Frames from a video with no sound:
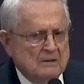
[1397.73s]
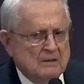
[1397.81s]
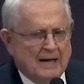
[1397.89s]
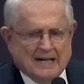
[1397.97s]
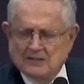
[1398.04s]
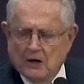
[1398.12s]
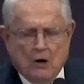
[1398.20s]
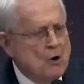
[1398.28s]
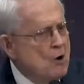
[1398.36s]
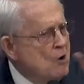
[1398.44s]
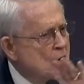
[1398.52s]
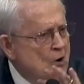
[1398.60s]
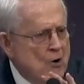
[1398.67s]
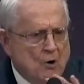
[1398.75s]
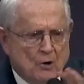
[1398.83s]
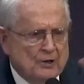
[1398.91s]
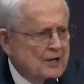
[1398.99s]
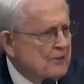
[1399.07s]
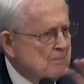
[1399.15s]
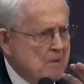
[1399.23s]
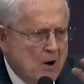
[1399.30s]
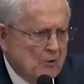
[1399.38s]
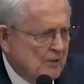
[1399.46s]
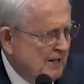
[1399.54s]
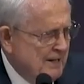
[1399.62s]
That's a whole nother
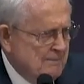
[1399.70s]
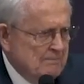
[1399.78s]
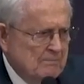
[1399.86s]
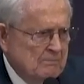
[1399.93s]
ballgame.